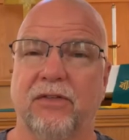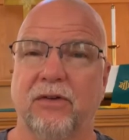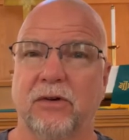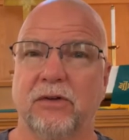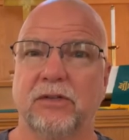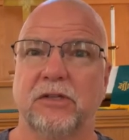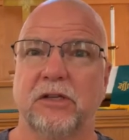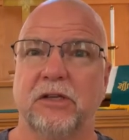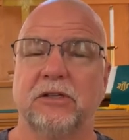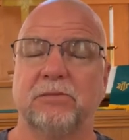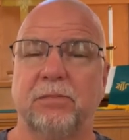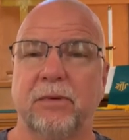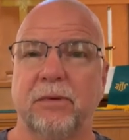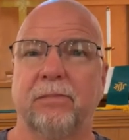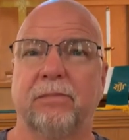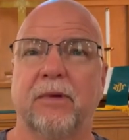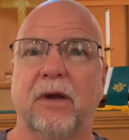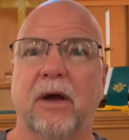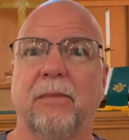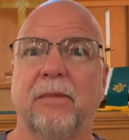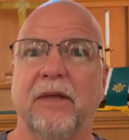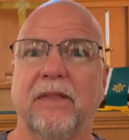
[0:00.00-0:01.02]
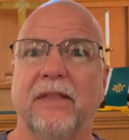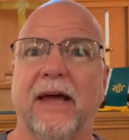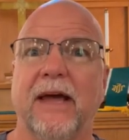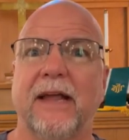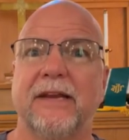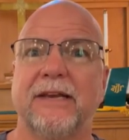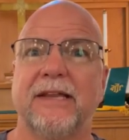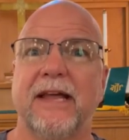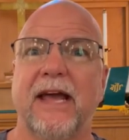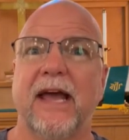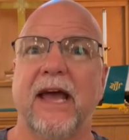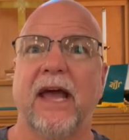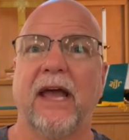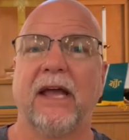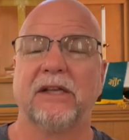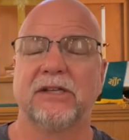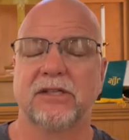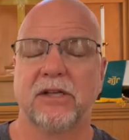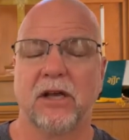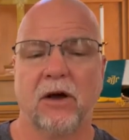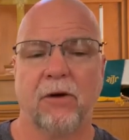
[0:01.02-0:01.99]
Thursday's becoming that
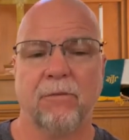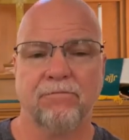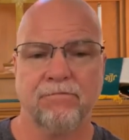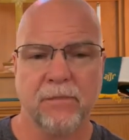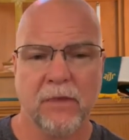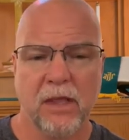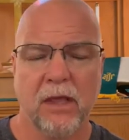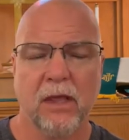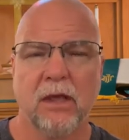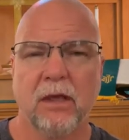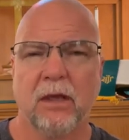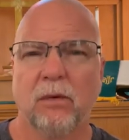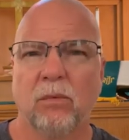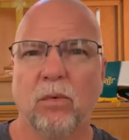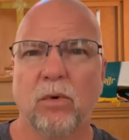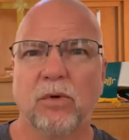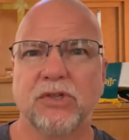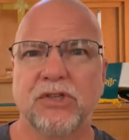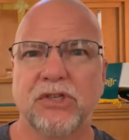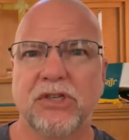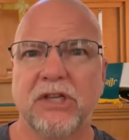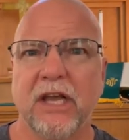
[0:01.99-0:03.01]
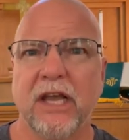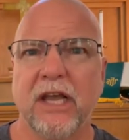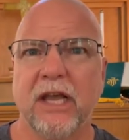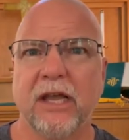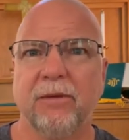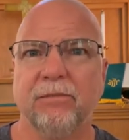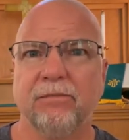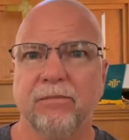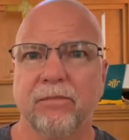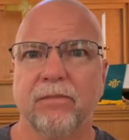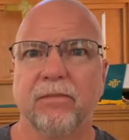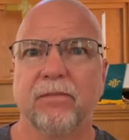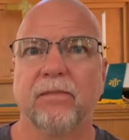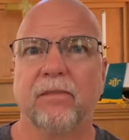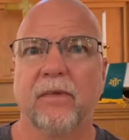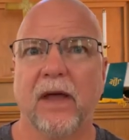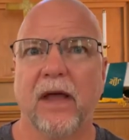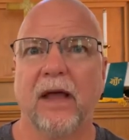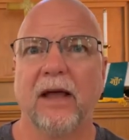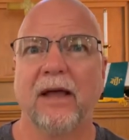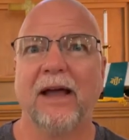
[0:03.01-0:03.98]
day. So we'll see
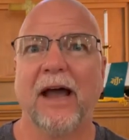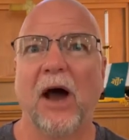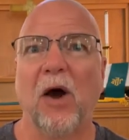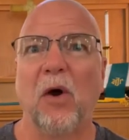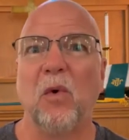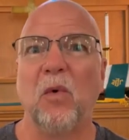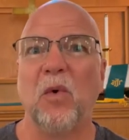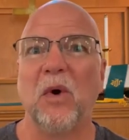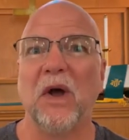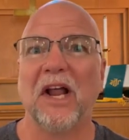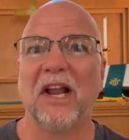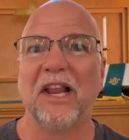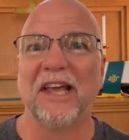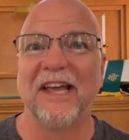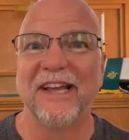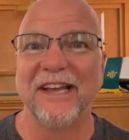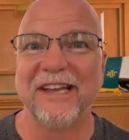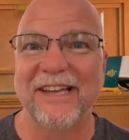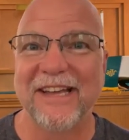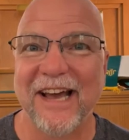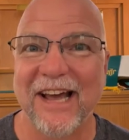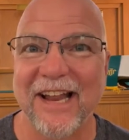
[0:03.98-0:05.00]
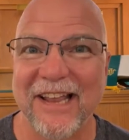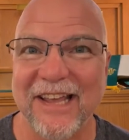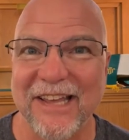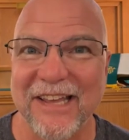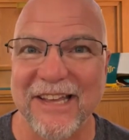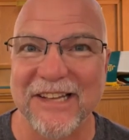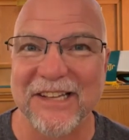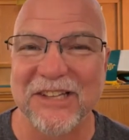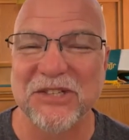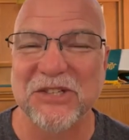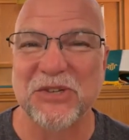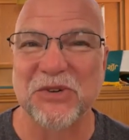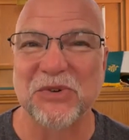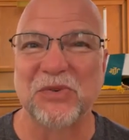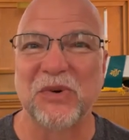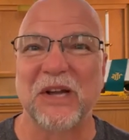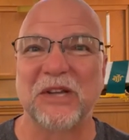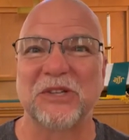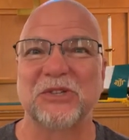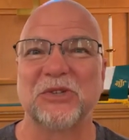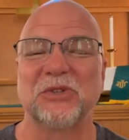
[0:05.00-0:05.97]
how willing Kelly is to
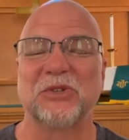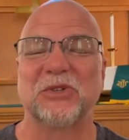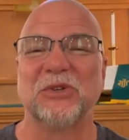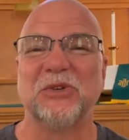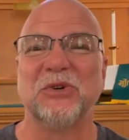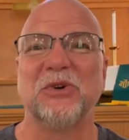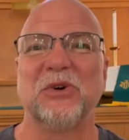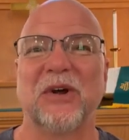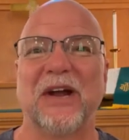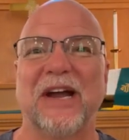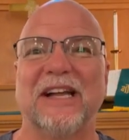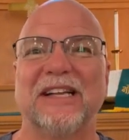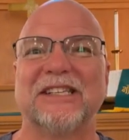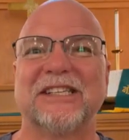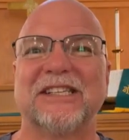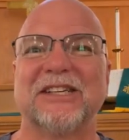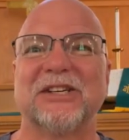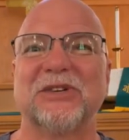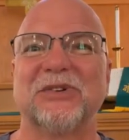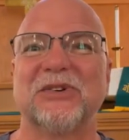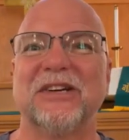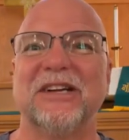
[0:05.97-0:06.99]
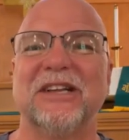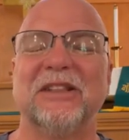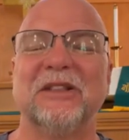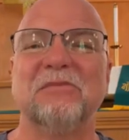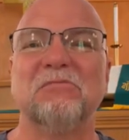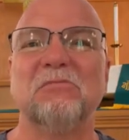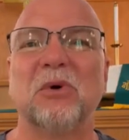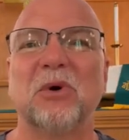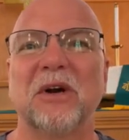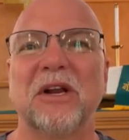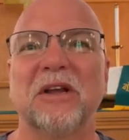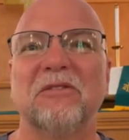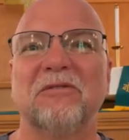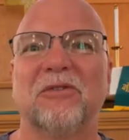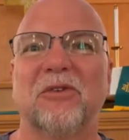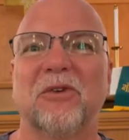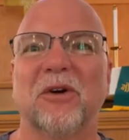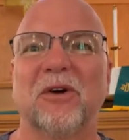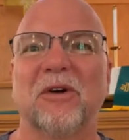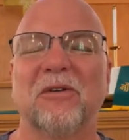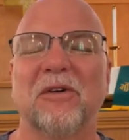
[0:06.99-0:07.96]
wrestle two grandchildren in the morning
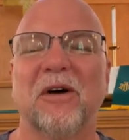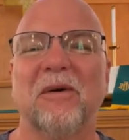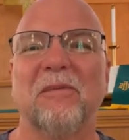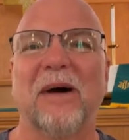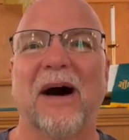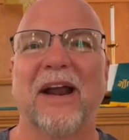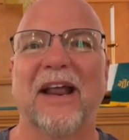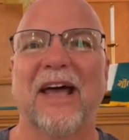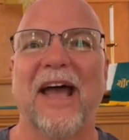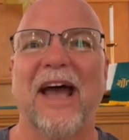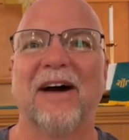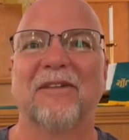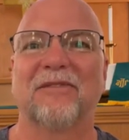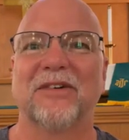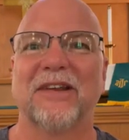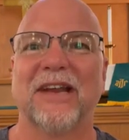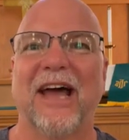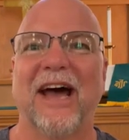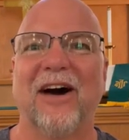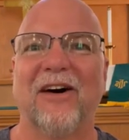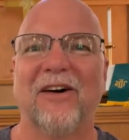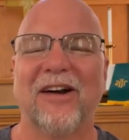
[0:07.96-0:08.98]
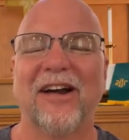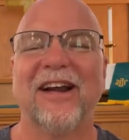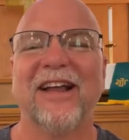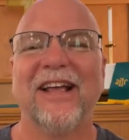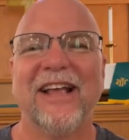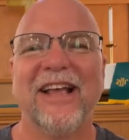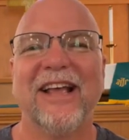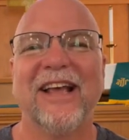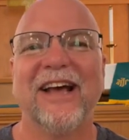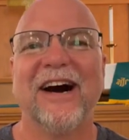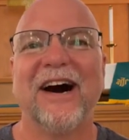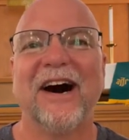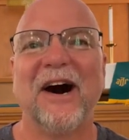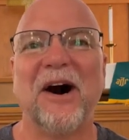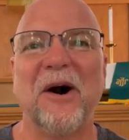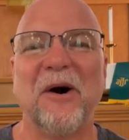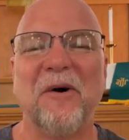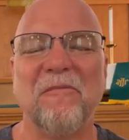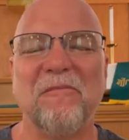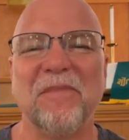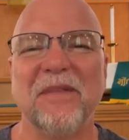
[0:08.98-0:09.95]
for about a half an hour.
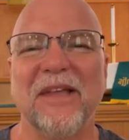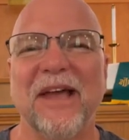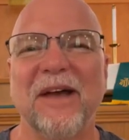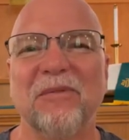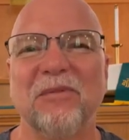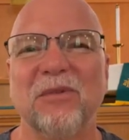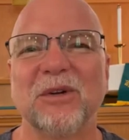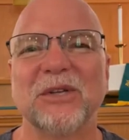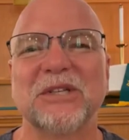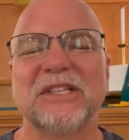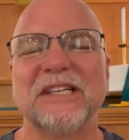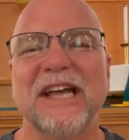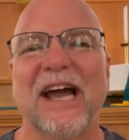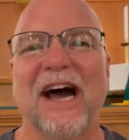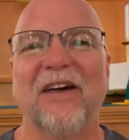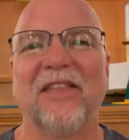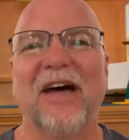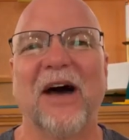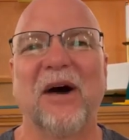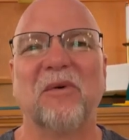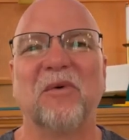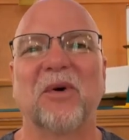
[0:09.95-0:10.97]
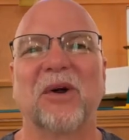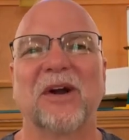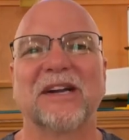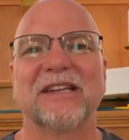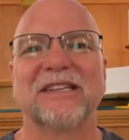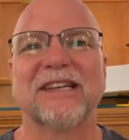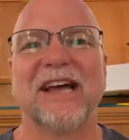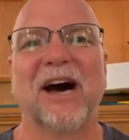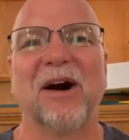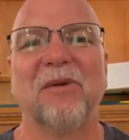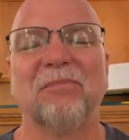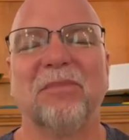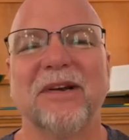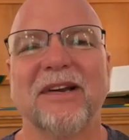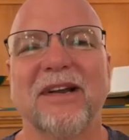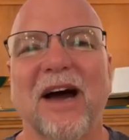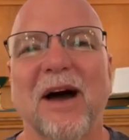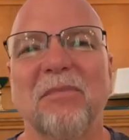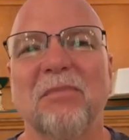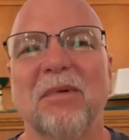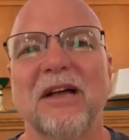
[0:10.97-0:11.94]
And we'll see how that works out.
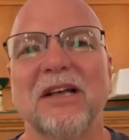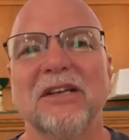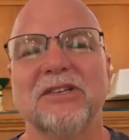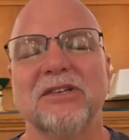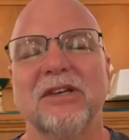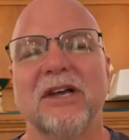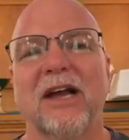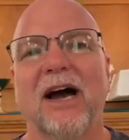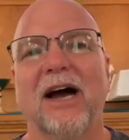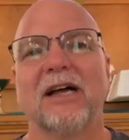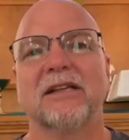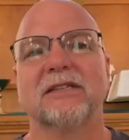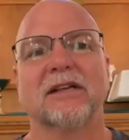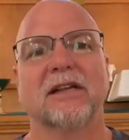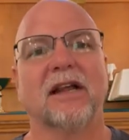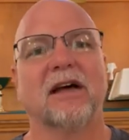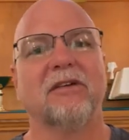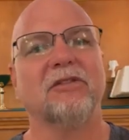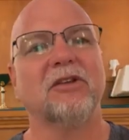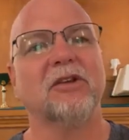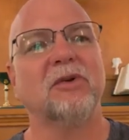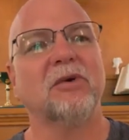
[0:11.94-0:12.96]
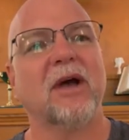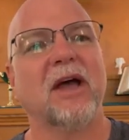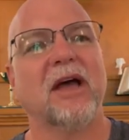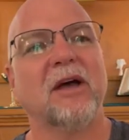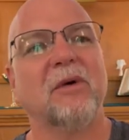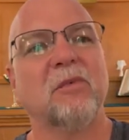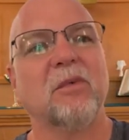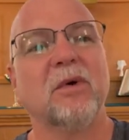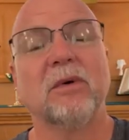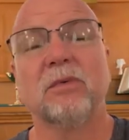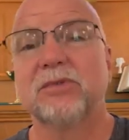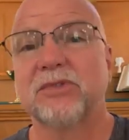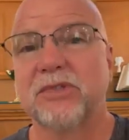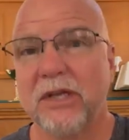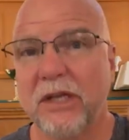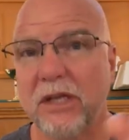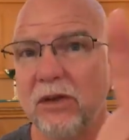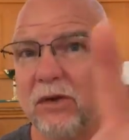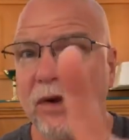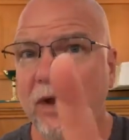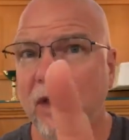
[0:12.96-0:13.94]
But God bless you guys. I love you. And we'll
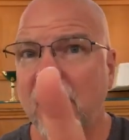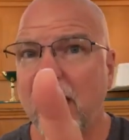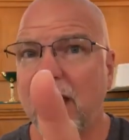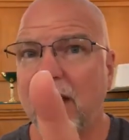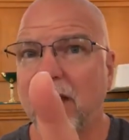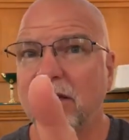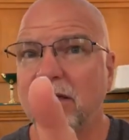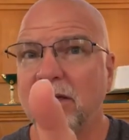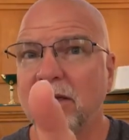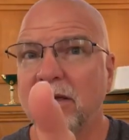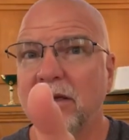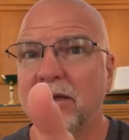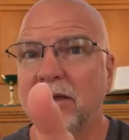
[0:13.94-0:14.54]
see you again